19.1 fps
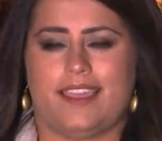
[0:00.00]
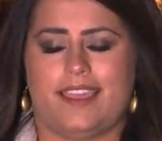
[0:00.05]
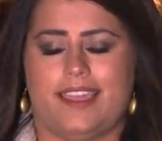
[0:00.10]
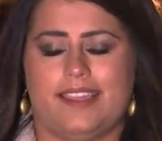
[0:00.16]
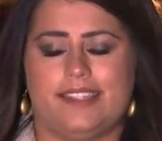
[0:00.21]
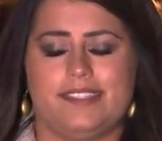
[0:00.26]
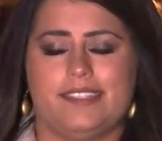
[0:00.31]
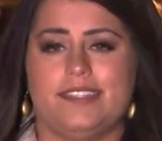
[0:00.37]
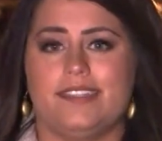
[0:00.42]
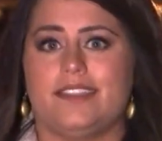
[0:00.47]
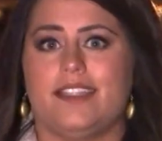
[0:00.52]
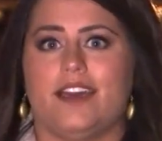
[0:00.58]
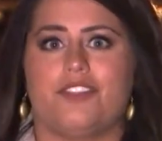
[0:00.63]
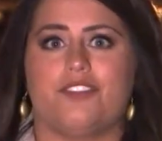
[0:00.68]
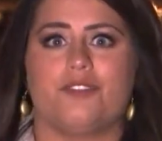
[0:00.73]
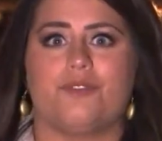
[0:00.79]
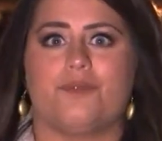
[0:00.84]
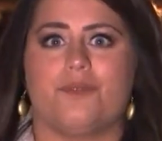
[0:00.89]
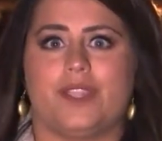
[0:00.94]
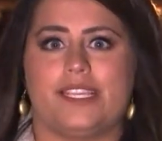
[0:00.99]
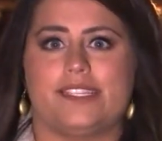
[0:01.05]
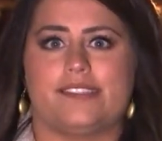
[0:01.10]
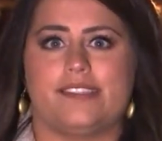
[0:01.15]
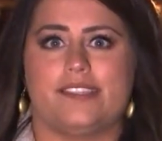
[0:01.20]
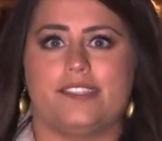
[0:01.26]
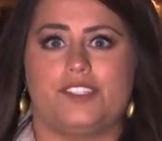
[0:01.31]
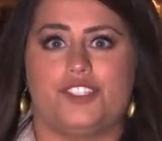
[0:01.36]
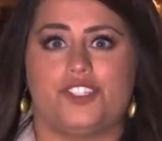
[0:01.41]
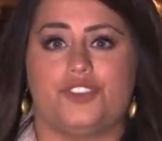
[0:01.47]
And another
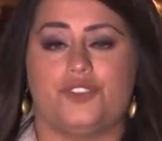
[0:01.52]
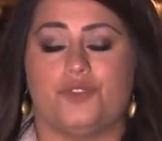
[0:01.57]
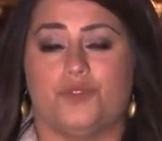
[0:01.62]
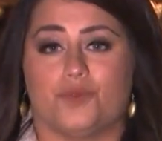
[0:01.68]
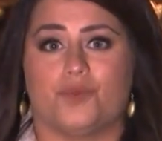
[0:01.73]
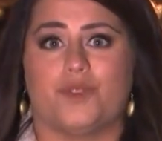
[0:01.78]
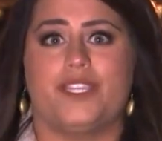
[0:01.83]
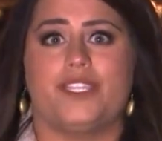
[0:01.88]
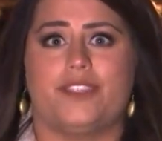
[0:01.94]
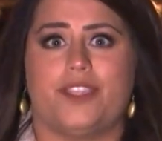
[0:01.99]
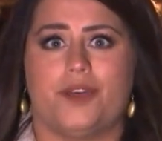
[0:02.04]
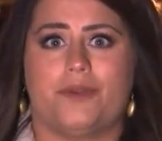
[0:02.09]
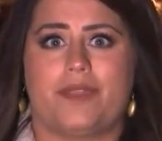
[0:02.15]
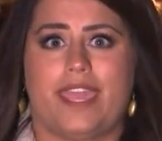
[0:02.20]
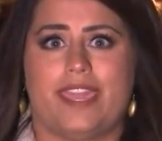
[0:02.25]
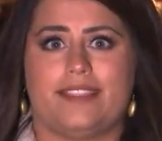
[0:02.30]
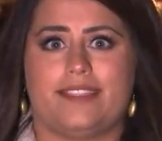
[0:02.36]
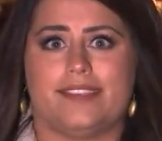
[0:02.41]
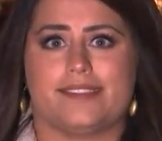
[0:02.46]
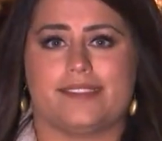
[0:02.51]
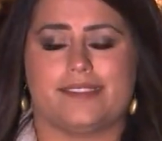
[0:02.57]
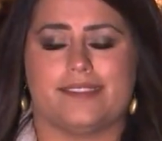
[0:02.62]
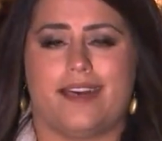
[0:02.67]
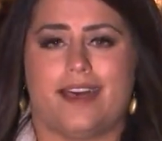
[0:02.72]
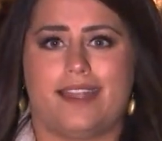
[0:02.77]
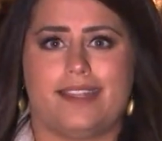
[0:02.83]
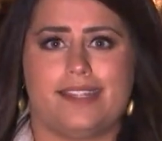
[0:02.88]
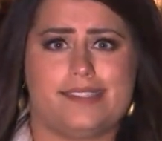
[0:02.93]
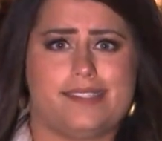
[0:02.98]
reason to relocate this
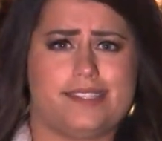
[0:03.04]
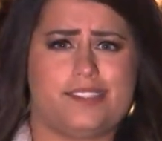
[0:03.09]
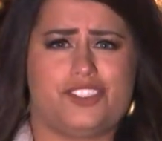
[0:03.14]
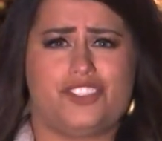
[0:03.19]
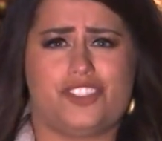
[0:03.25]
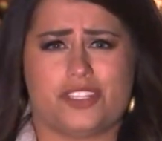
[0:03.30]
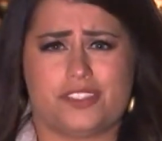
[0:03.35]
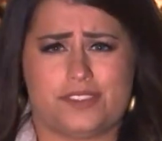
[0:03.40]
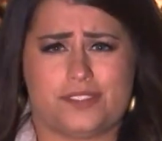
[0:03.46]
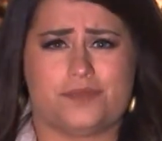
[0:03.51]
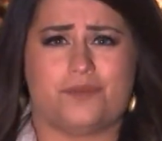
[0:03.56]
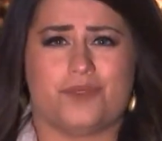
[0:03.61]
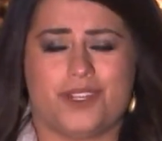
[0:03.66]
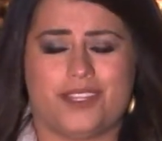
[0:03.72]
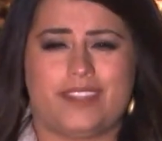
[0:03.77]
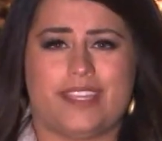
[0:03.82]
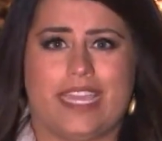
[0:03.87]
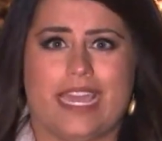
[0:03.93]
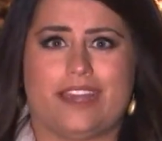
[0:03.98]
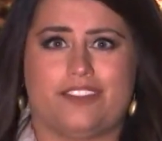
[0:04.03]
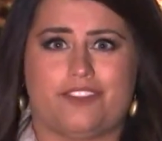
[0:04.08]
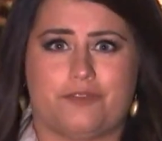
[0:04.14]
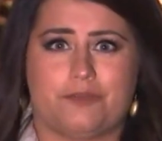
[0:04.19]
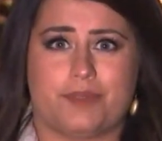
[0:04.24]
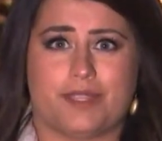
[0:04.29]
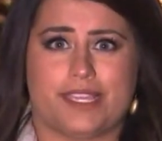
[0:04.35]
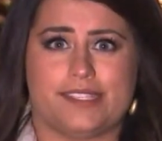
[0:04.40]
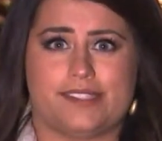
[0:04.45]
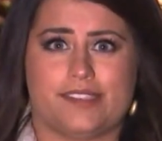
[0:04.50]
lot is it's just really out of
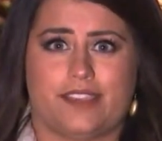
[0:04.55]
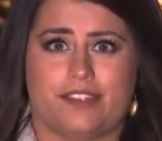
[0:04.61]
place